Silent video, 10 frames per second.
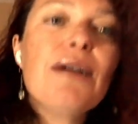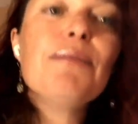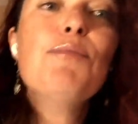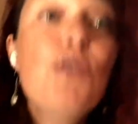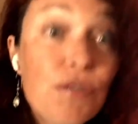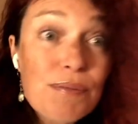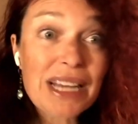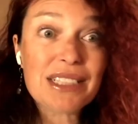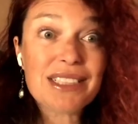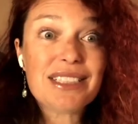
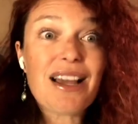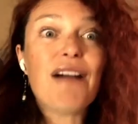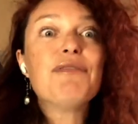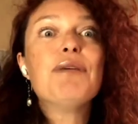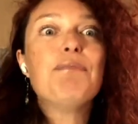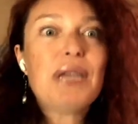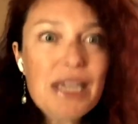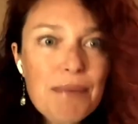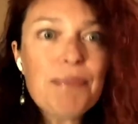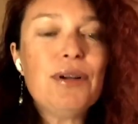movement of the
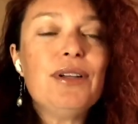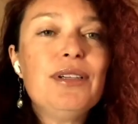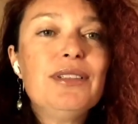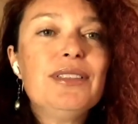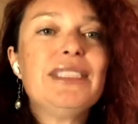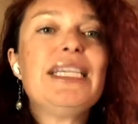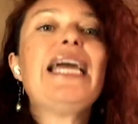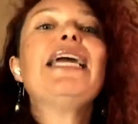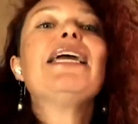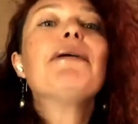people
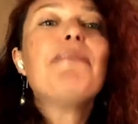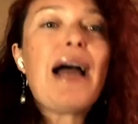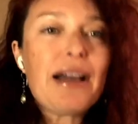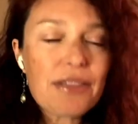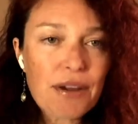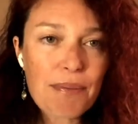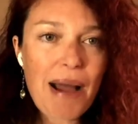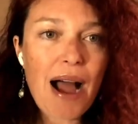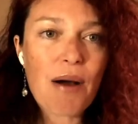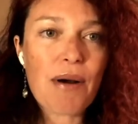taking back their
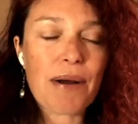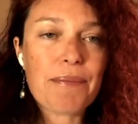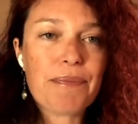power.